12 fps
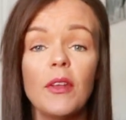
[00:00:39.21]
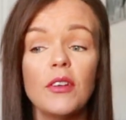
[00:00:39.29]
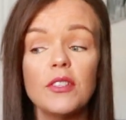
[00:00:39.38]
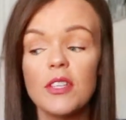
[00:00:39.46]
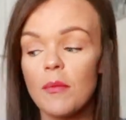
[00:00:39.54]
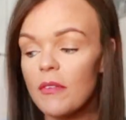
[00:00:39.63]

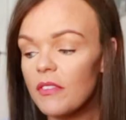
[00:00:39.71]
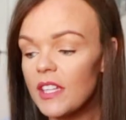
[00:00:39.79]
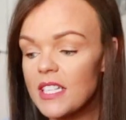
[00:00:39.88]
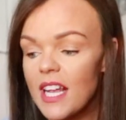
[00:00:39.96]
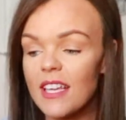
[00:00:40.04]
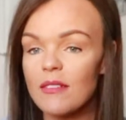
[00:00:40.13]
Now some of
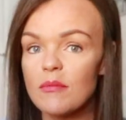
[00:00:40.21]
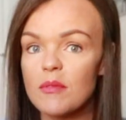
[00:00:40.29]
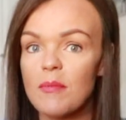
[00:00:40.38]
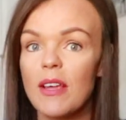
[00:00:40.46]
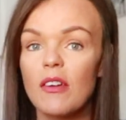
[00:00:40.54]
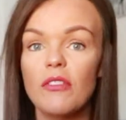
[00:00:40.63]
these
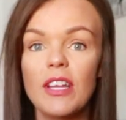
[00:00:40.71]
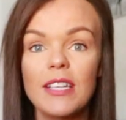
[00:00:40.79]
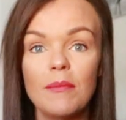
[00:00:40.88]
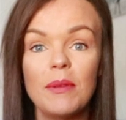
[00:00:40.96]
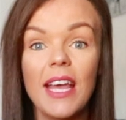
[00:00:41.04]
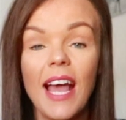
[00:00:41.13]
items might
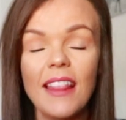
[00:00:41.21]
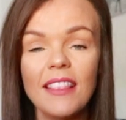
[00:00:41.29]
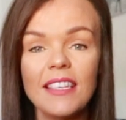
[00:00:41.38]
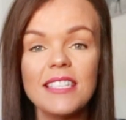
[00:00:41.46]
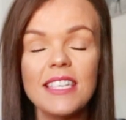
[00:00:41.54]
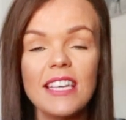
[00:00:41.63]
already be in
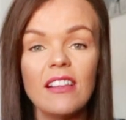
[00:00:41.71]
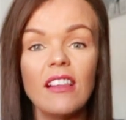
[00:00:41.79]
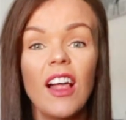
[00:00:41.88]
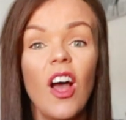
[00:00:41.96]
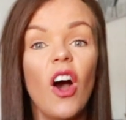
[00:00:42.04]
the sale,